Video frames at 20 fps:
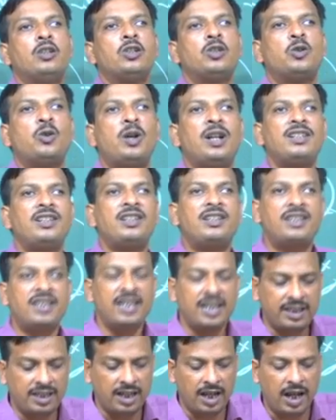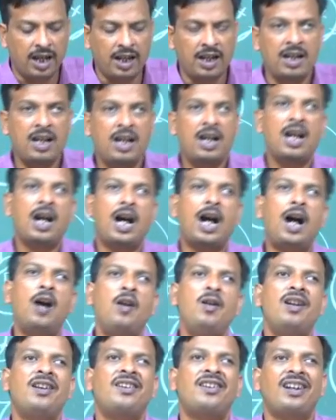So, as a teacher I
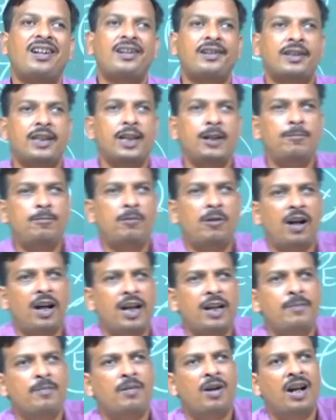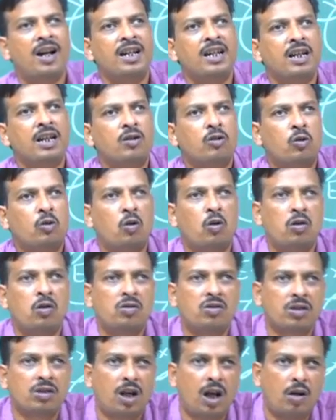will rectify my
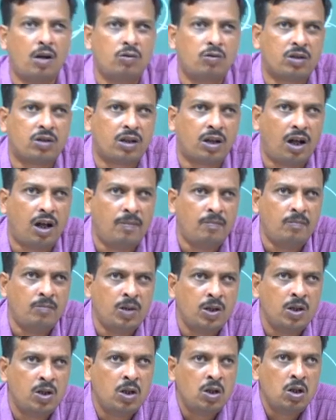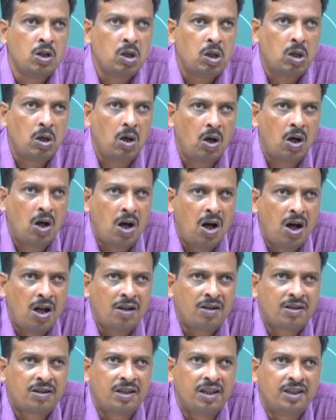course outcome or
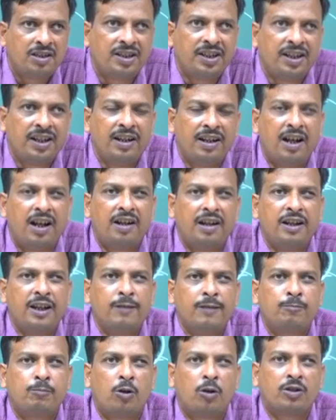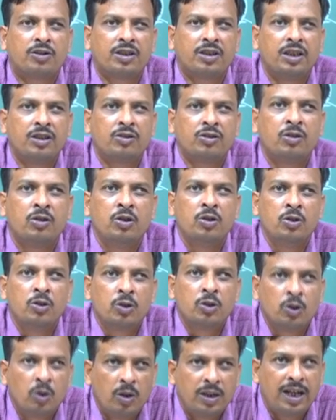teaching learning process,
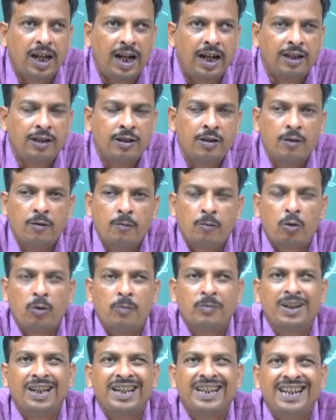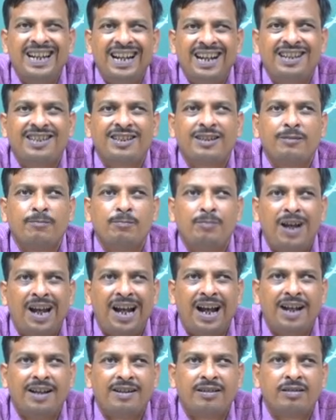so that from the next
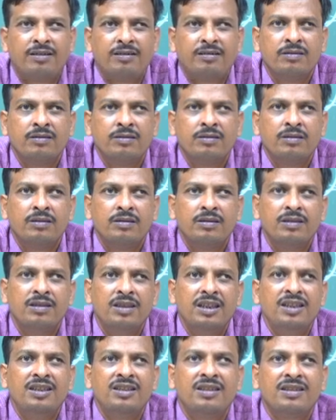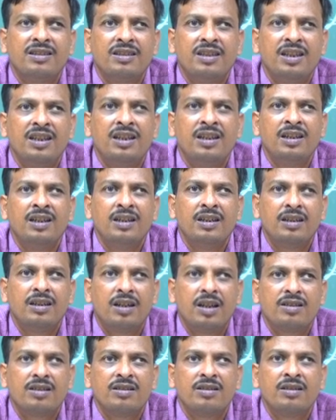batch this thing
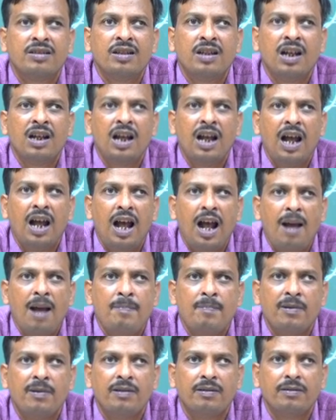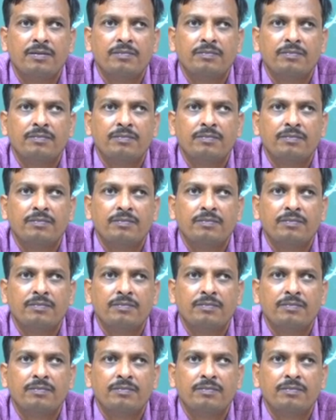does not happen.